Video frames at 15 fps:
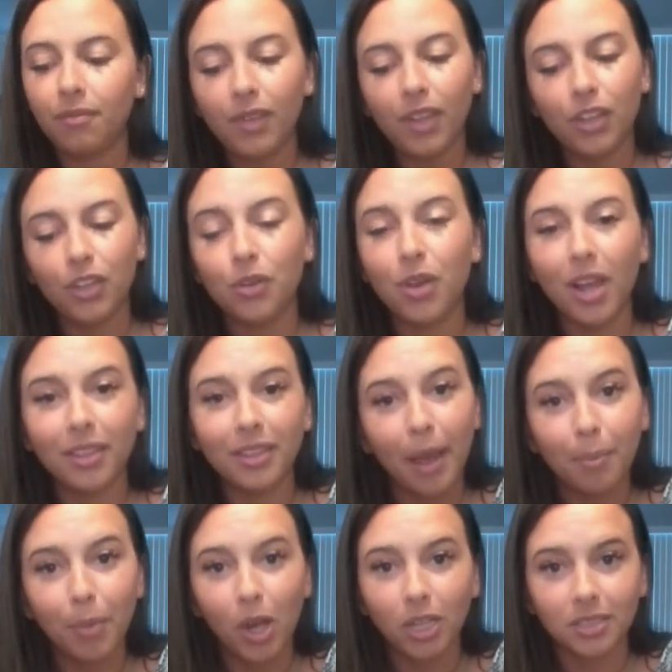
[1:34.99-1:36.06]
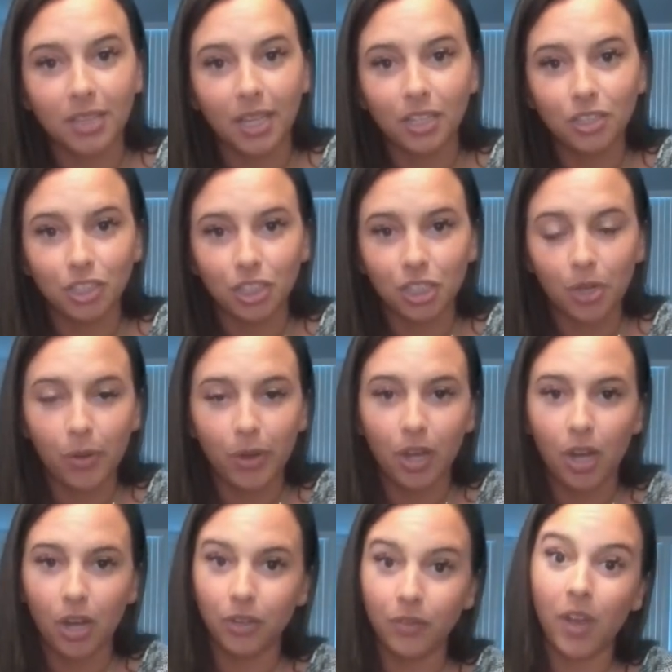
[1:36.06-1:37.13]
you got that boss energy going
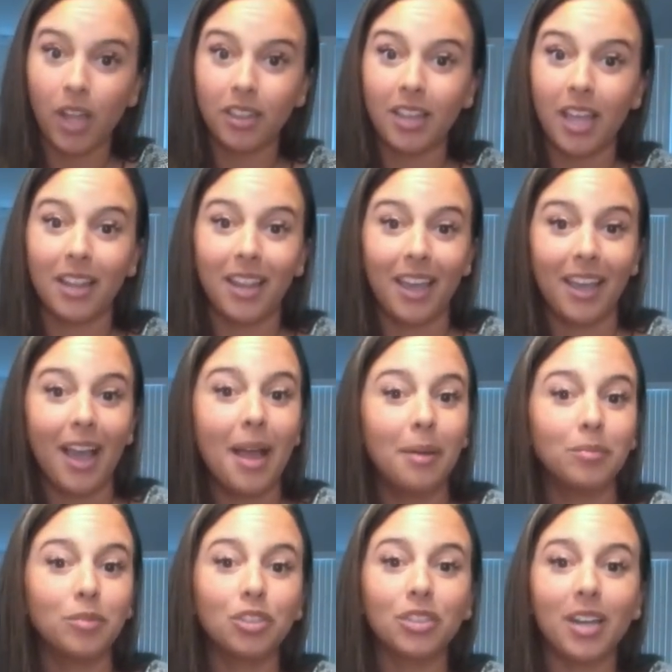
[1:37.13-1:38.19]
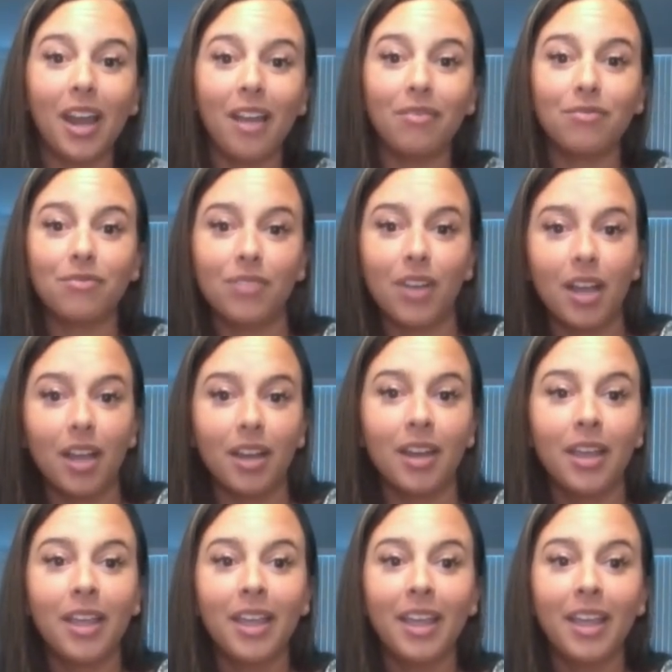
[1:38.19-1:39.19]
on. you got that, like, I'm just going to have fun.